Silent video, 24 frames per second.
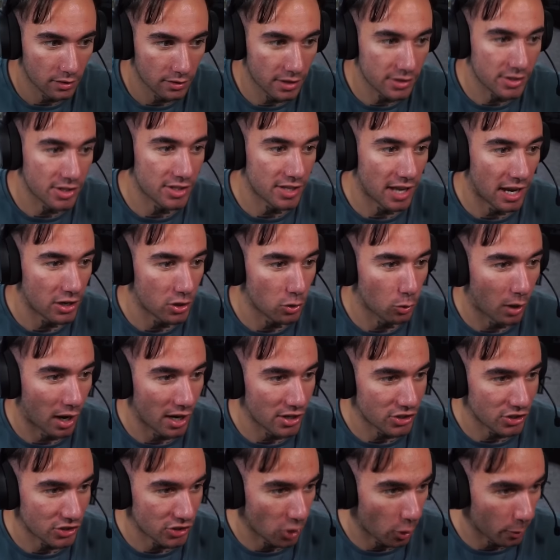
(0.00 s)
This is how you watch
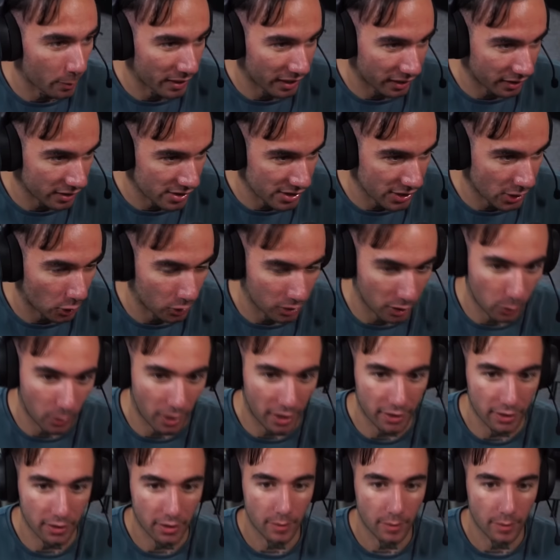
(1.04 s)
this opening, it's the only way.